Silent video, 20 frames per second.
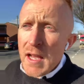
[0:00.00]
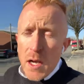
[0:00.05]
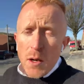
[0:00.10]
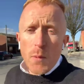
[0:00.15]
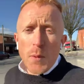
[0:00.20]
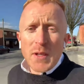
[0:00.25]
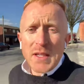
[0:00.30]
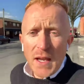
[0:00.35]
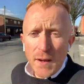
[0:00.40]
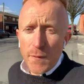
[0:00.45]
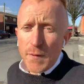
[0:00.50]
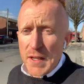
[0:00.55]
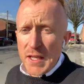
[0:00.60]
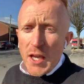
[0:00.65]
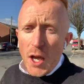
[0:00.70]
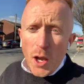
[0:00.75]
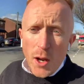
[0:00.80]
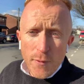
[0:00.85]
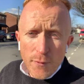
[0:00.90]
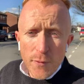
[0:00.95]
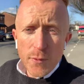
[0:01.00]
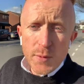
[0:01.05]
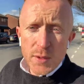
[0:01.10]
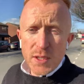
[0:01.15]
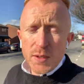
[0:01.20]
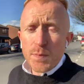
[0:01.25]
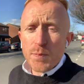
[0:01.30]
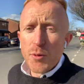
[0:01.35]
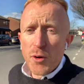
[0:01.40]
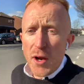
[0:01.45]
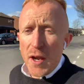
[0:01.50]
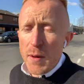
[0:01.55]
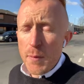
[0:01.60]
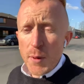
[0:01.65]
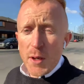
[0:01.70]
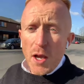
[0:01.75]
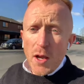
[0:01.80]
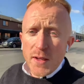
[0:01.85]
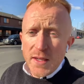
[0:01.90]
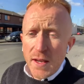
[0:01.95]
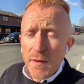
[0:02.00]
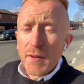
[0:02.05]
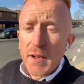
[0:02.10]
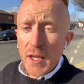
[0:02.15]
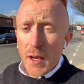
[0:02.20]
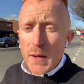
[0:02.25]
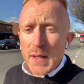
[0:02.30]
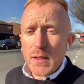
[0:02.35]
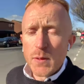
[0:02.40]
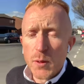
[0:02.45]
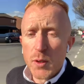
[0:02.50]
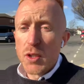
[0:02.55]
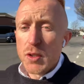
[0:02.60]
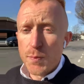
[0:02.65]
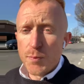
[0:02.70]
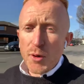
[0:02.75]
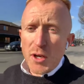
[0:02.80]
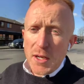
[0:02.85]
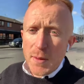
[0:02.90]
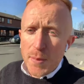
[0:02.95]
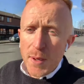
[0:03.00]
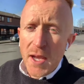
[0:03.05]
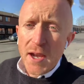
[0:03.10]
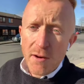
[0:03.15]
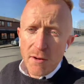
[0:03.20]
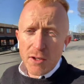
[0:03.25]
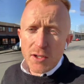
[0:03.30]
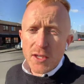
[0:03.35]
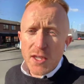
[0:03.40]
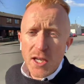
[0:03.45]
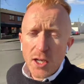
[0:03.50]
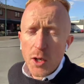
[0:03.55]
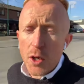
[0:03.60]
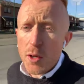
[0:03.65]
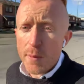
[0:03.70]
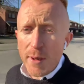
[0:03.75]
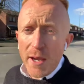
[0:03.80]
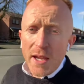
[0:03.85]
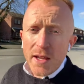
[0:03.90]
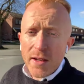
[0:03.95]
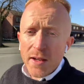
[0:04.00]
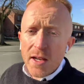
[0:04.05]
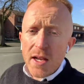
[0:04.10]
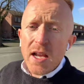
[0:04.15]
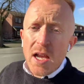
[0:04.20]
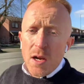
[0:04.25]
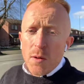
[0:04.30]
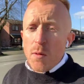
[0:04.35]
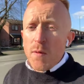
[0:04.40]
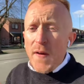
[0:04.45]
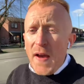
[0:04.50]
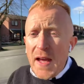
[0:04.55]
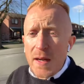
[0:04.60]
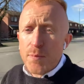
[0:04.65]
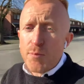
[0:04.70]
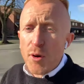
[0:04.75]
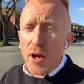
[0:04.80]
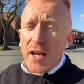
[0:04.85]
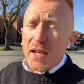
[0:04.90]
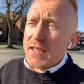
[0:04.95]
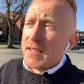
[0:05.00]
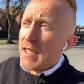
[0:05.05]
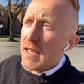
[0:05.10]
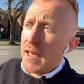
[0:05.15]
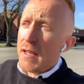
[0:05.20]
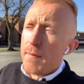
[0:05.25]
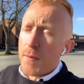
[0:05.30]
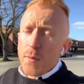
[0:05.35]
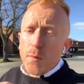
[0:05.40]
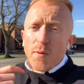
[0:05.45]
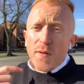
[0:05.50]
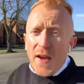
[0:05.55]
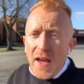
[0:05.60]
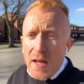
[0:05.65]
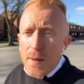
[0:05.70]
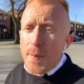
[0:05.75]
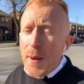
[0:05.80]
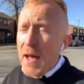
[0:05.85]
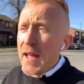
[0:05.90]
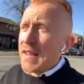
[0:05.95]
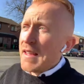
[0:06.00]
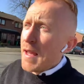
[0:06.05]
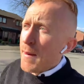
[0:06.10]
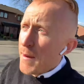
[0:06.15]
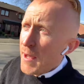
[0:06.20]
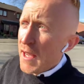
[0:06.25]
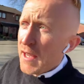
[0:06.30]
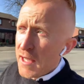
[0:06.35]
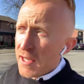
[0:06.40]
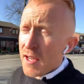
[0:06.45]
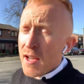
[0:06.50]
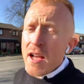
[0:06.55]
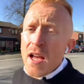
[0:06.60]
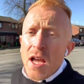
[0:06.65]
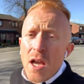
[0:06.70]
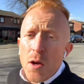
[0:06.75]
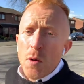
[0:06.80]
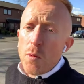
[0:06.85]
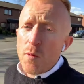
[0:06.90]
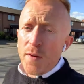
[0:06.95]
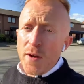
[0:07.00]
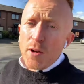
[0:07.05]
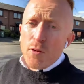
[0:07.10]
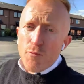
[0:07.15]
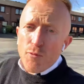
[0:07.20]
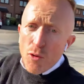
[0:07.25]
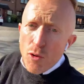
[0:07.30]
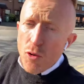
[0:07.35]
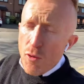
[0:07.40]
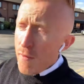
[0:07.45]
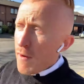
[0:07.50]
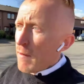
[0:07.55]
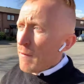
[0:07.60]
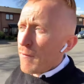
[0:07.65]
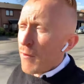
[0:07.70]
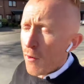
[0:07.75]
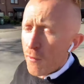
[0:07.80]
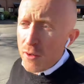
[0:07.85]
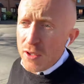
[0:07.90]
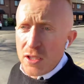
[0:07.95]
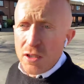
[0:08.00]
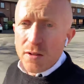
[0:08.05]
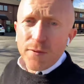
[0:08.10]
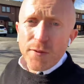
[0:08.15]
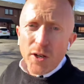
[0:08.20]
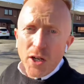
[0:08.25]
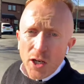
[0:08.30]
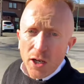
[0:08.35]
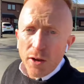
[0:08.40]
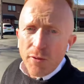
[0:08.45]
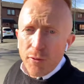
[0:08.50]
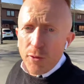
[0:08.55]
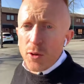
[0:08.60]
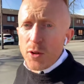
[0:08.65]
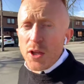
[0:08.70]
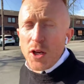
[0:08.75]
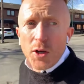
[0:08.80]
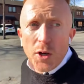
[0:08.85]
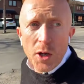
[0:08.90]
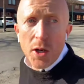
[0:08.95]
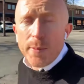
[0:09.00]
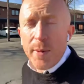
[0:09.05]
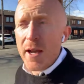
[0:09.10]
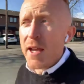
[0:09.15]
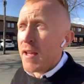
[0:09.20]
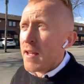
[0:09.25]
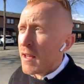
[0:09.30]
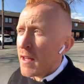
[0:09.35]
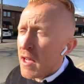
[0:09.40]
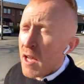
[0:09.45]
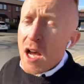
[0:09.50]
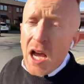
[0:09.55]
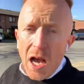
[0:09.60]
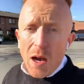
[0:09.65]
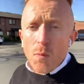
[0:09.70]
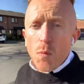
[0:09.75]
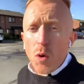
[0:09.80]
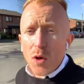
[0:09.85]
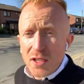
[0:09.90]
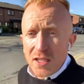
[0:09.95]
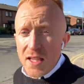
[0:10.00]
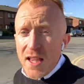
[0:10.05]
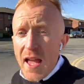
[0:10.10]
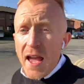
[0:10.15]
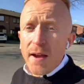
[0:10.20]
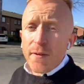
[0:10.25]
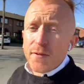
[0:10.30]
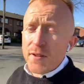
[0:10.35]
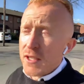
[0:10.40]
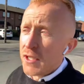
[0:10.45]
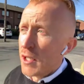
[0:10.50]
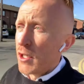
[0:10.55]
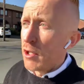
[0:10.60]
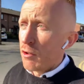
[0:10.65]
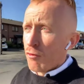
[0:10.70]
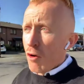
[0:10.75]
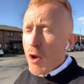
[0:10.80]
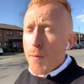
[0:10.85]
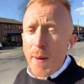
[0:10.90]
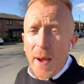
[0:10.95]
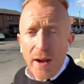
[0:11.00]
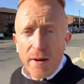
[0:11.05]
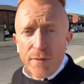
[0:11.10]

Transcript: We're definitely going into a spring period of the economy. We've had Brexit, we've had a pandemic, we've had a roaring forest fire through the economy, and what's left is going to grow back